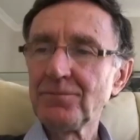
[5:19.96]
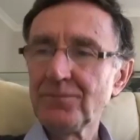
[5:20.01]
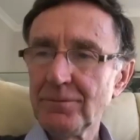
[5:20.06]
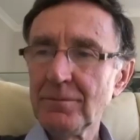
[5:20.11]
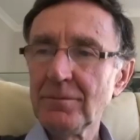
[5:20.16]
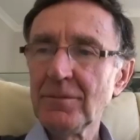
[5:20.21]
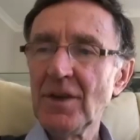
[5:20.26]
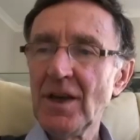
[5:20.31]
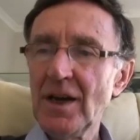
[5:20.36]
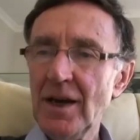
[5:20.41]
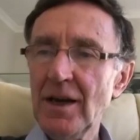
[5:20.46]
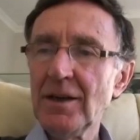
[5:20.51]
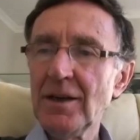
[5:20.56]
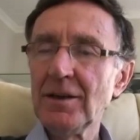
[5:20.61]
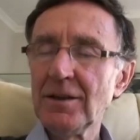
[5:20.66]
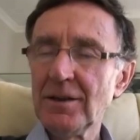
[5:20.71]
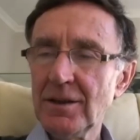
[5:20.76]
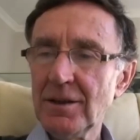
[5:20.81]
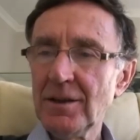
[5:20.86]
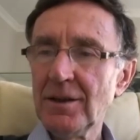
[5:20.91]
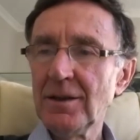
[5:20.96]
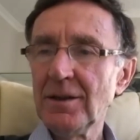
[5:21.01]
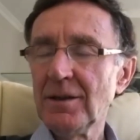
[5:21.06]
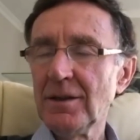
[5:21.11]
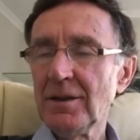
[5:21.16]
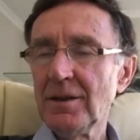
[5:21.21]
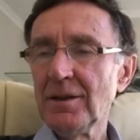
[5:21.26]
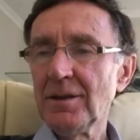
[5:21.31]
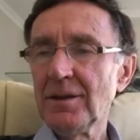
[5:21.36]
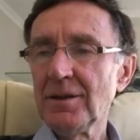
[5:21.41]
If we take the time to
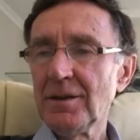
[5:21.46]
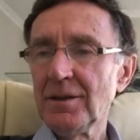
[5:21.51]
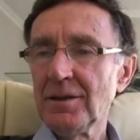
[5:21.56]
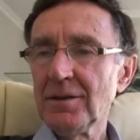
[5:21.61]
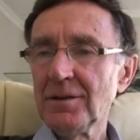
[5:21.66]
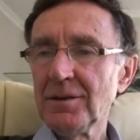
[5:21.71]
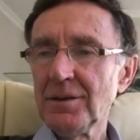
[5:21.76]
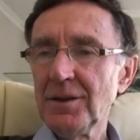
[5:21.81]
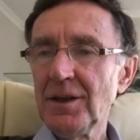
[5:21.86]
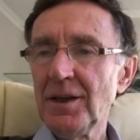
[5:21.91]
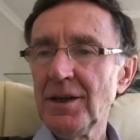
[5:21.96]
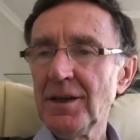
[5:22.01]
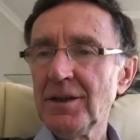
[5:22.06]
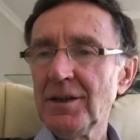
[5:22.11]
look, yeah.